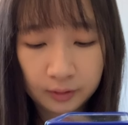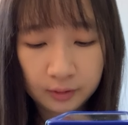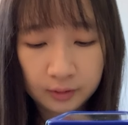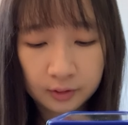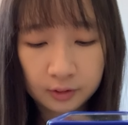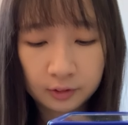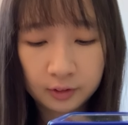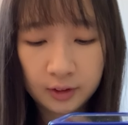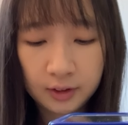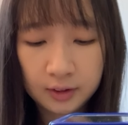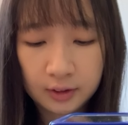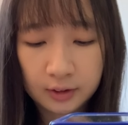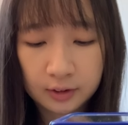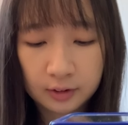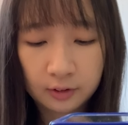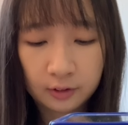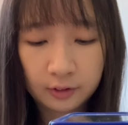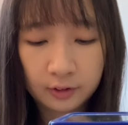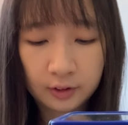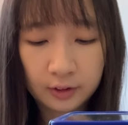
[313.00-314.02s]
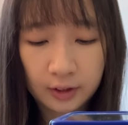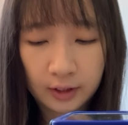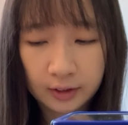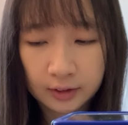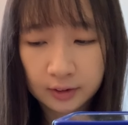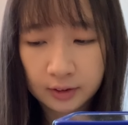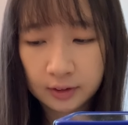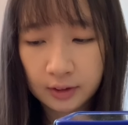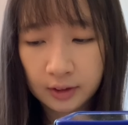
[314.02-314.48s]
So this is not
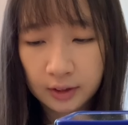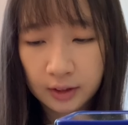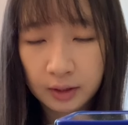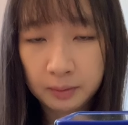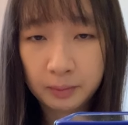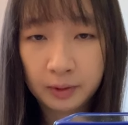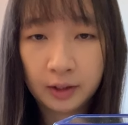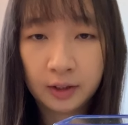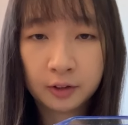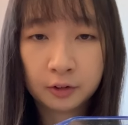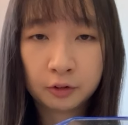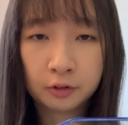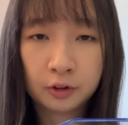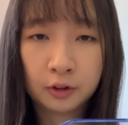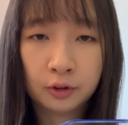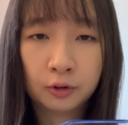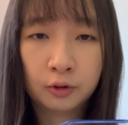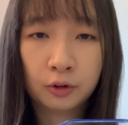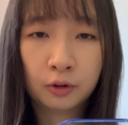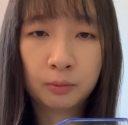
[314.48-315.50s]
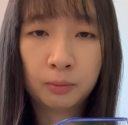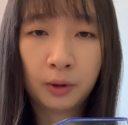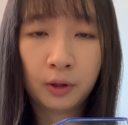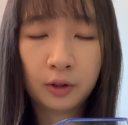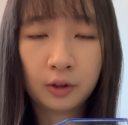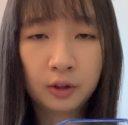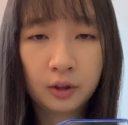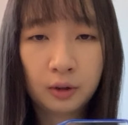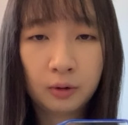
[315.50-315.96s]
just limited to the Go board.